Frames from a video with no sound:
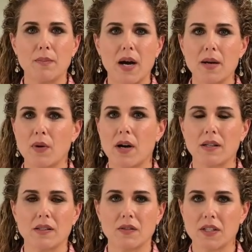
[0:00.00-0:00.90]
and
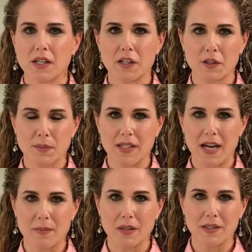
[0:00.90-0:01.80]
byproducts of cellular
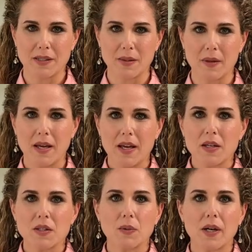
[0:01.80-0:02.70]
metabolism.
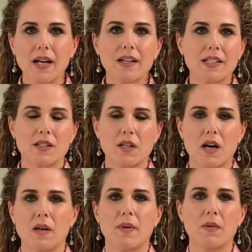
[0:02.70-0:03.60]
So what I like to
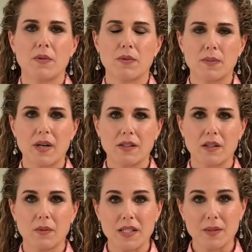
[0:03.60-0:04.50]
talk about with respect
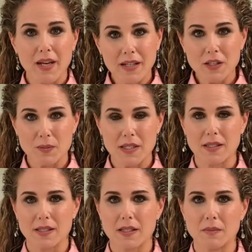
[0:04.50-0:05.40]
to the waste management
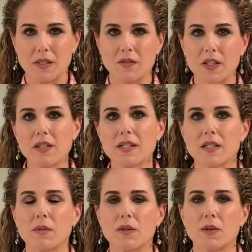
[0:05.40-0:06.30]
system is very
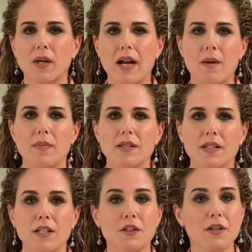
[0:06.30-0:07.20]
similar to what
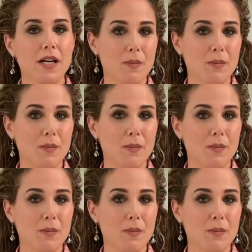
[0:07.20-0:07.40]
happens in your